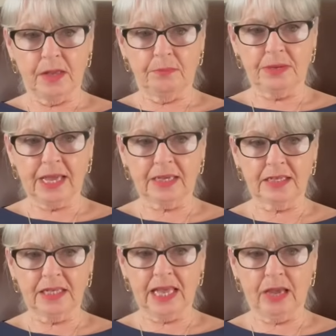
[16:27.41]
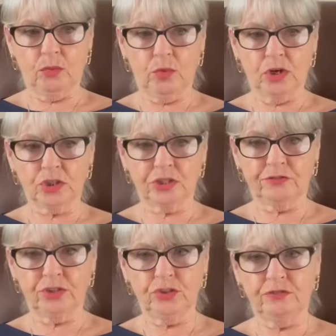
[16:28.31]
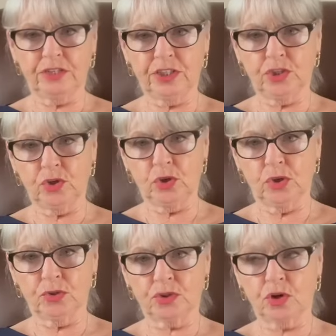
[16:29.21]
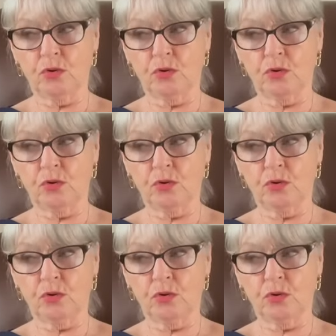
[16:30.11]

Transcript: But I can like watch a few videos,